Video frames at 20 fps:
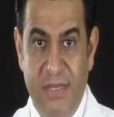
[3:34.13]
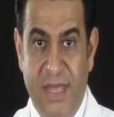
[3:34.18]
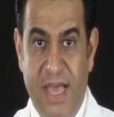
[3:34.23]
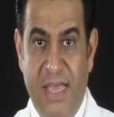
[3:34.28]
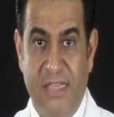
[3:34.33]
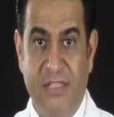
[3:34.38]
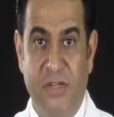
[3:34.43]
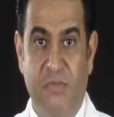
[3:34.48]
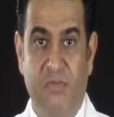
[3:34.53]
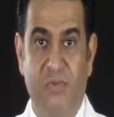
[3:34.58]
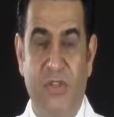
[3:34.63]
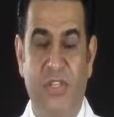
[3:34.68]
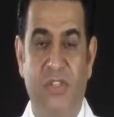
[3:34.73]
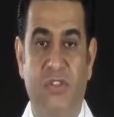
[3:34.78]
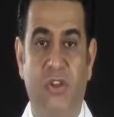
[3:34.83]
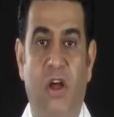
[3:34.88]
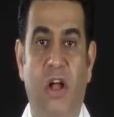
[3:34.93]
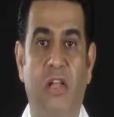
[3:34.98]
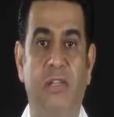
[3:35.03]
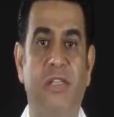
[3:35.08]
As a
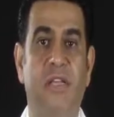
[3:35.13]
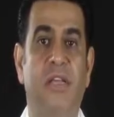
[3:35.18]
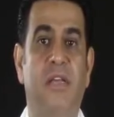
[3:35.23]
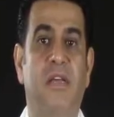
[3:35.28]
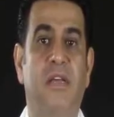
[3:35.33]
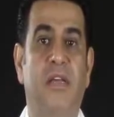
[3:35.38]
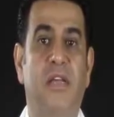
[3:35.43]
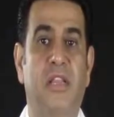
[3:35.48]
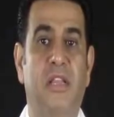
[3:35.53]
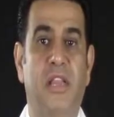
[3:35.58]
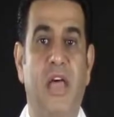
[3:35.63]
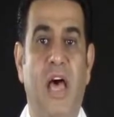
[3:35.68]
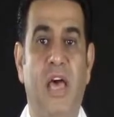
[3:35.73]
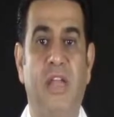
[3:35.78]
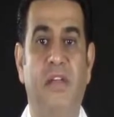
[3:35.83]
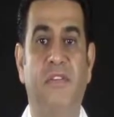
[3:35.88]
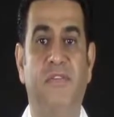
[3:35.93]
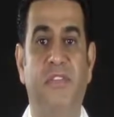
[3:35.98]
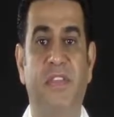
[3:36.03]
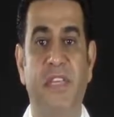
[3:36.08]
result, a lot
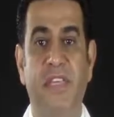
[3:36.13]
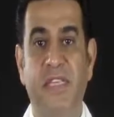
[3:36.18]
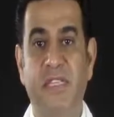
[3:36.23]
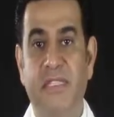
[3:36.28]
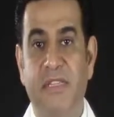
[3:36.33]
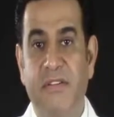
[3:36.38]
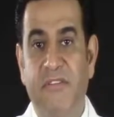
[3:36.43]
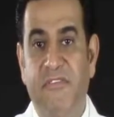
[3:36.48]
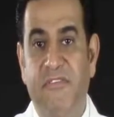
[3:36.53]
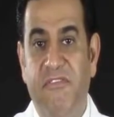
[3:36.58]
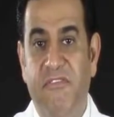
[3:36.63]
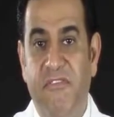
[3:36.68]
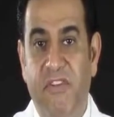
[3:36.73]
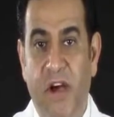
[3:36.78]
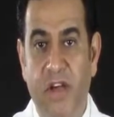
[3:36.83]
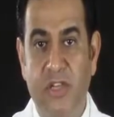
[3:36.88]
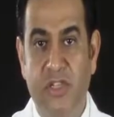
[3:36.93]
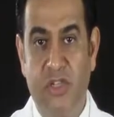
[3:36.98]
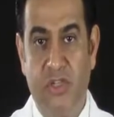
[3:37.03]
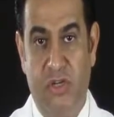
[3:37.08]
of these
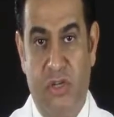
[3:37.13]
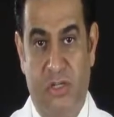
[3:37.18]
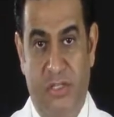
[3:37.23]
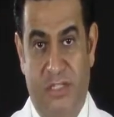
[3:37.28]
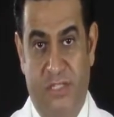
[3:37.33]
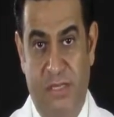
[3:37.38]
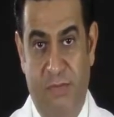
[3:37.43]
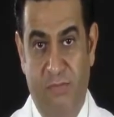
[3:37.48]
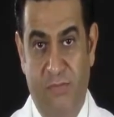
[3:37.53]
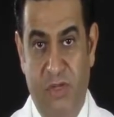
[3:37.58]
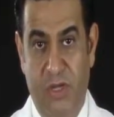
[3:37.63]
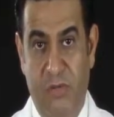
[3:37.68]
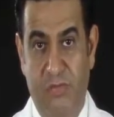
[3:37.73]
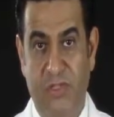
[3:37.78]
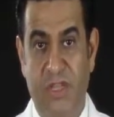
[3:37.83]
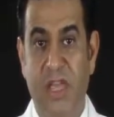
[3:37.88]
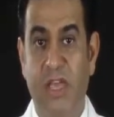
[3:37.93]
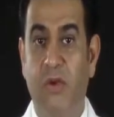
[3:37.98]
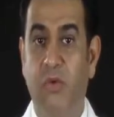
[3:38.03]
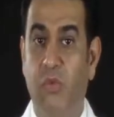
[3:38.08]
functional
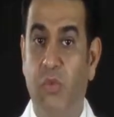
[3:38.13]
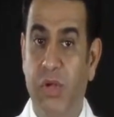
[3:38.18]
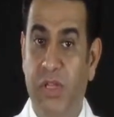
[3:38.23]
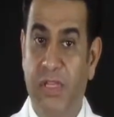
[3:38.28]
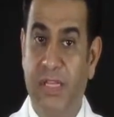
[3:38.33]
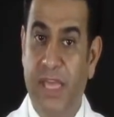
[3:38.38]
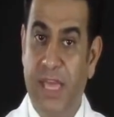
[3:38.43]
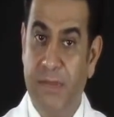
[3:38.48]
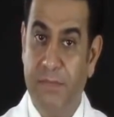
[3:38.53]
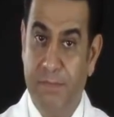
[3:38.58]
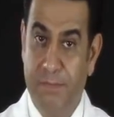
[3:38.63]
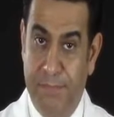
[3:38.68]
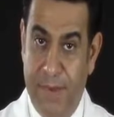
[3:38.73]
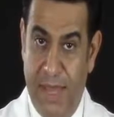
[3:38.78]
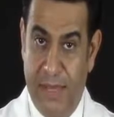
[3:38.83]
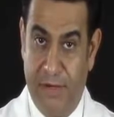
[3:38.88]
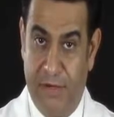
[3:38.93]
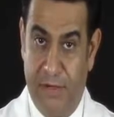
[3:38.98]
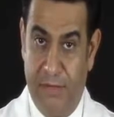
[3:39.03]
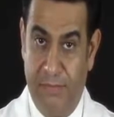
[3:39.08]
symptoms will get
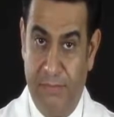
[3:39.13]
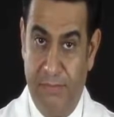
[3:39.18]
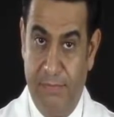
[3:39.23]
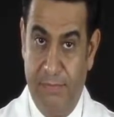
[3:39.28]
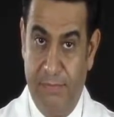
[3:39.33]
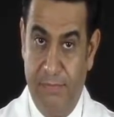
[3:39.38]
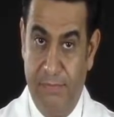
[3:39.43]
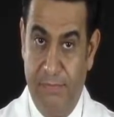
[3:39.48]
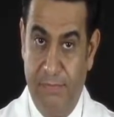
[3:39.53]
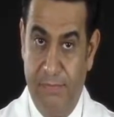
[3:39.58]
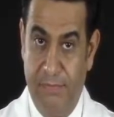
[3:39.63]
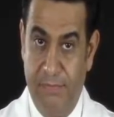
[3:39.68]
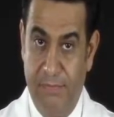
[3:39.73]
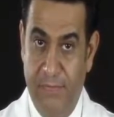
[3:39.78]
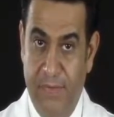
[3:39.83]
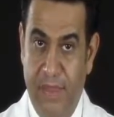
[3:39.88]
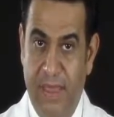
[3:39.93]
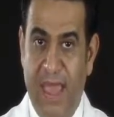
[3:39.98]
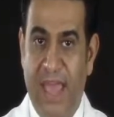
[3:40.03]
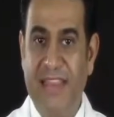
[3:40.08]
better.
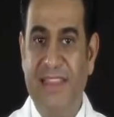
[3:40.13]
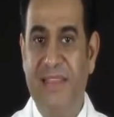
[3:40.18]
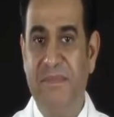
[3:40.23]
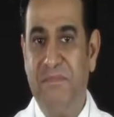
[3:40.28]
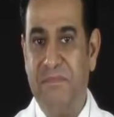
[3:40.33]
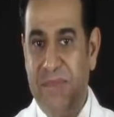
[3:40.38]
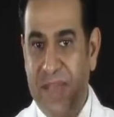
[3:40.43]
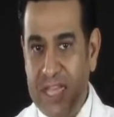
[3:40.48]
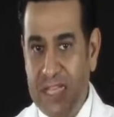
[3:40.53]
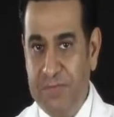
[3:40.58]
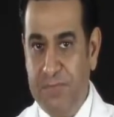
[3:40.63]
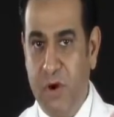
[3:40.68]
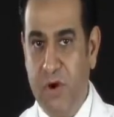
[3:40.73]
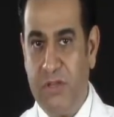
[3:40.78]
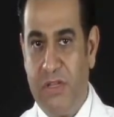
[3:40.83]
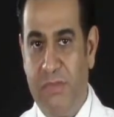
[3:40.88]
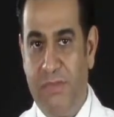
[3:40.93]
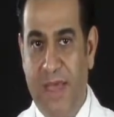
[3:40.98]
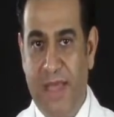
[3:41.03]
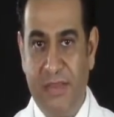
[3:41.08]
And the best
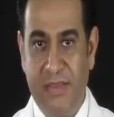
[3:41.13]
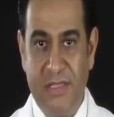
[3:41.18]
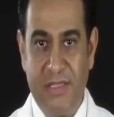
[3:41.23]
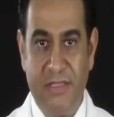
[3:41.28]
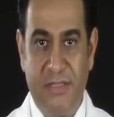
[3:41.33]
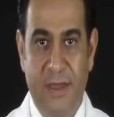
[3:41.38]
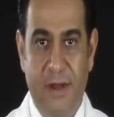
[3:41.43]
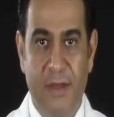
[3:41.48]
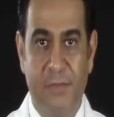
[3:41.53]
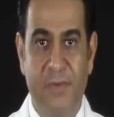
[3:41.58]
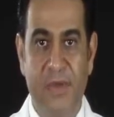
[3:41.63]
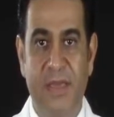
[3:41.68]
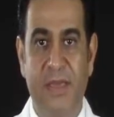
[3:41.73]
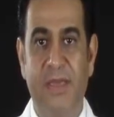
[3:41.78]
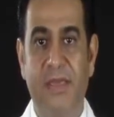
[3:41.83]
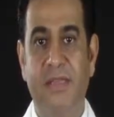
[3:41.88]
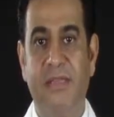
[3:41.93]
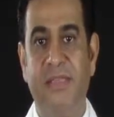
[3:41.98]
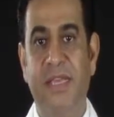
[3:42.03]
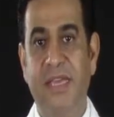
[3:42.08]
part about this therapy
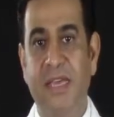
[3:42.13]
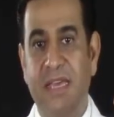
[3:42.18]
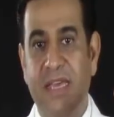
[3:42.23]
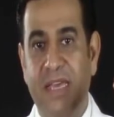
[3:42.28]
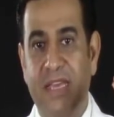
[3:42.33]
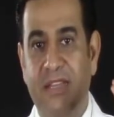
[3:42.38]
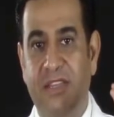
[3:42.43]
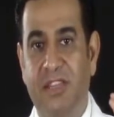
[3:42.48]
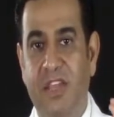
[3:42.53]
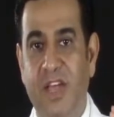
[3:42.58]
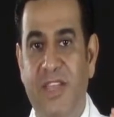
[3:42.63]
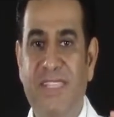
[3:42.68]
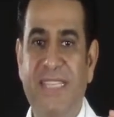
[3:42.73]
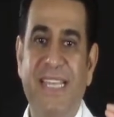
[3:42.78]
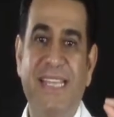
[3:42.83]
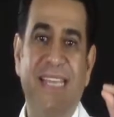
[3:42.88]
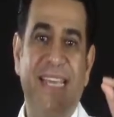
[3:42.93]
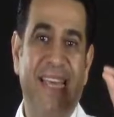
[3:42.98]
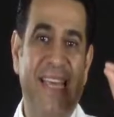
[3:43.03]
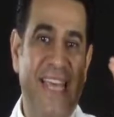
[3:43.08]
is it does
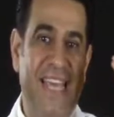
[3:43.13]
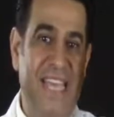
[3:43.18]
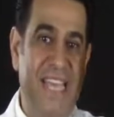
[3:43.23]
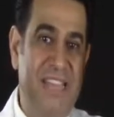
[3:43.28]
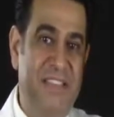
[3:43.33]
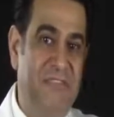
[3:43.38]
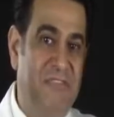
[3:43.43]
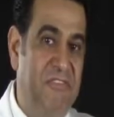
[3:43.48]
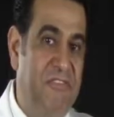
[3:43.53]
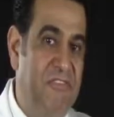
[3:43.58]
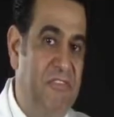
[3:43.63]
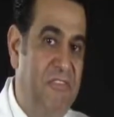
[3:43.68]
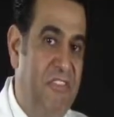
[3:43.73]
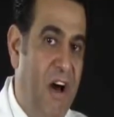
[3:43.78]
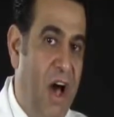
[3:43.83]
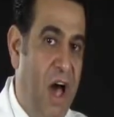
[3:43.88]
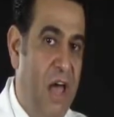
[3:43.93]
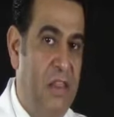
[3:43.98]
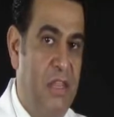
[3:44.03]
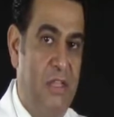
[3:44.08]
it
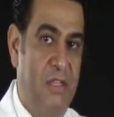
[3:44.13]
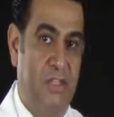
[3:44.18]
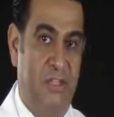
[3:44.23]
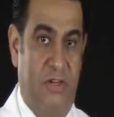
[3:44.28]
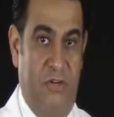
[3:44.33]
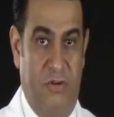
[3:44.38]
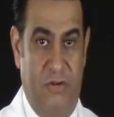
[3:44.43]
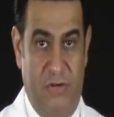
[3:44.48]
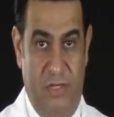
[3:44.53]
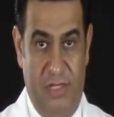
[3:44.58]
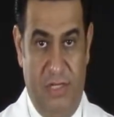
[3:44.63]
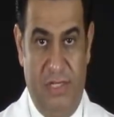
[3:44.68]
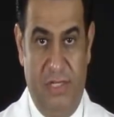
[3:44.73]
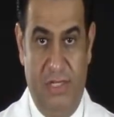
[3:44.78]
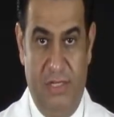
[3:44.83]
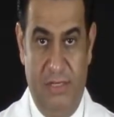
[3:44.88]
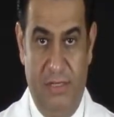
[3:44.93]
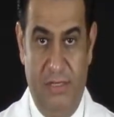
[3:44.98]
involuntarily.